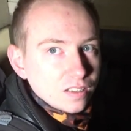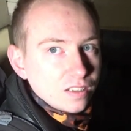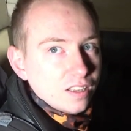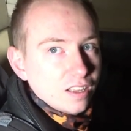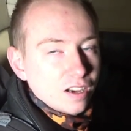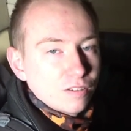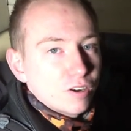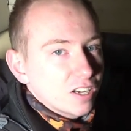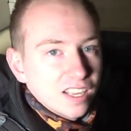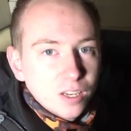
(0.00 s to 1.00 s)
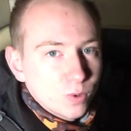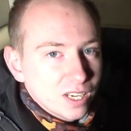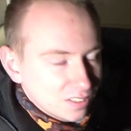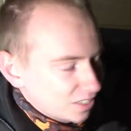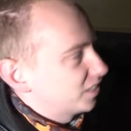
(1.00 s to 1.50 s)
Yeah, I fucking hate
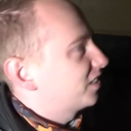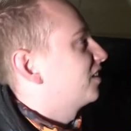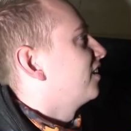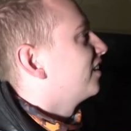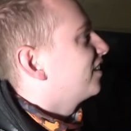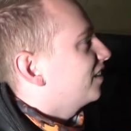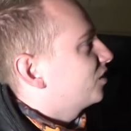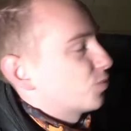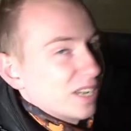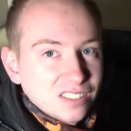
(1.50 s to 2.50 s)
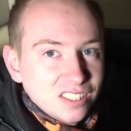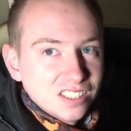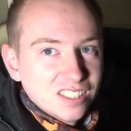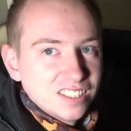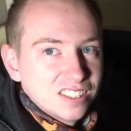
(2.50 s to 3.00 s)
rats, guys. It's rat
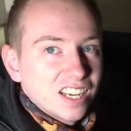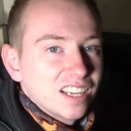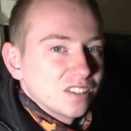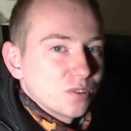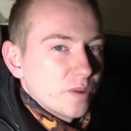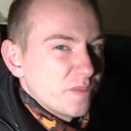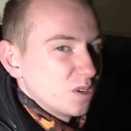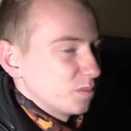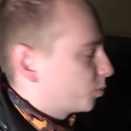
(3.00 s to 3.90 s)
season and it scared the crap out of me,